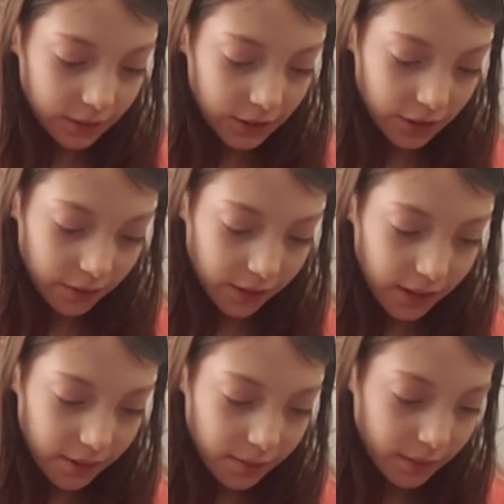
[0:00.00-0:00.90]
Show
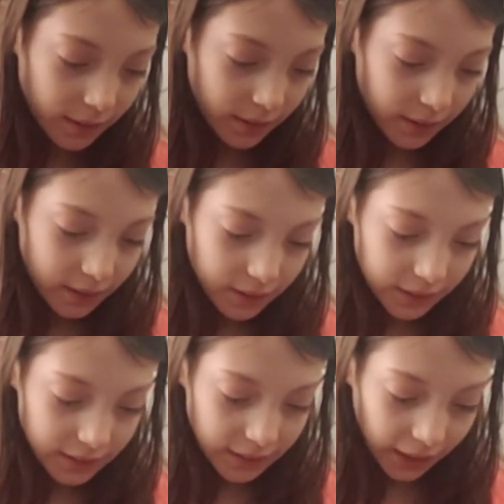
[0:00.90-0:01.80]
you.
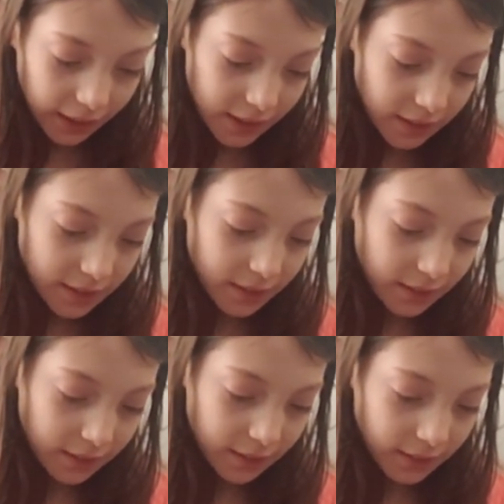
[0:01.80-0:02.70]
Second.
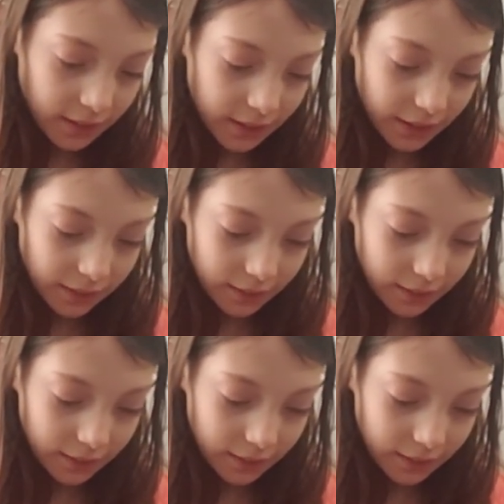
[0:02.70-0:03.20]
Okay.